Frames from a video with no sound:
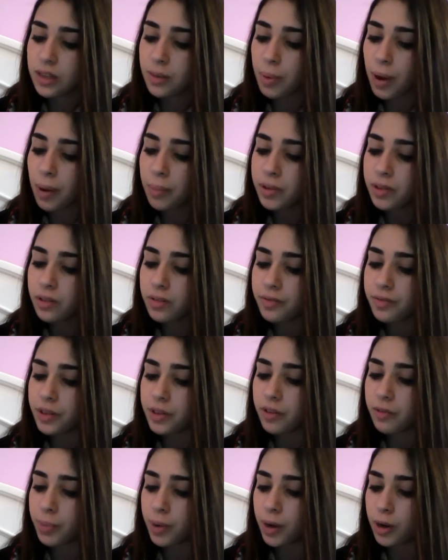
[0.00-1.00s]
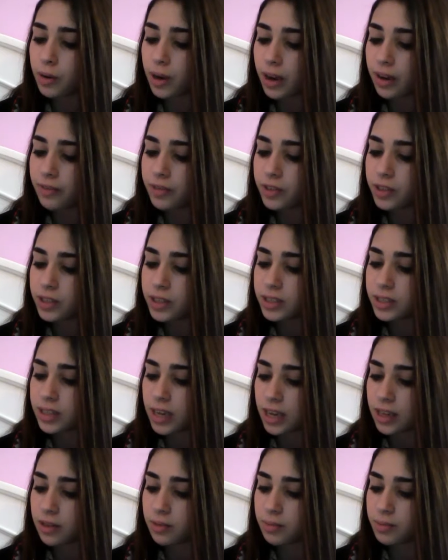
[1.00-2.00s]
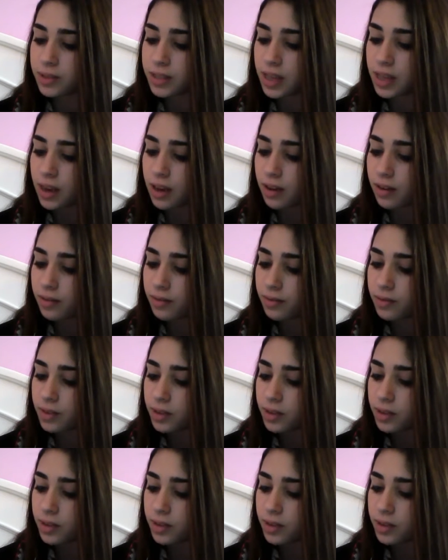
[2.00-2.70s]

popular view of Poe after his death was that of